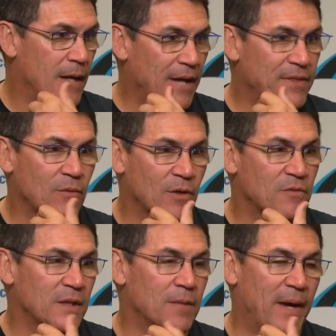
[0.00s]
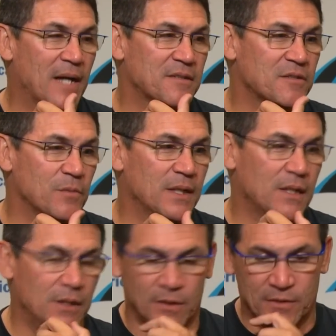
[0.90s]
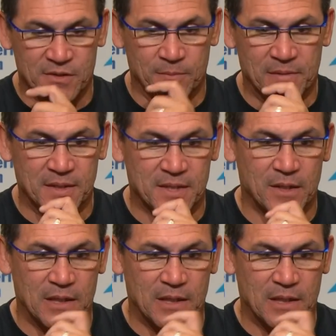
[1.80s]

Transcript: I think once we get past this week, you know, there's some things that,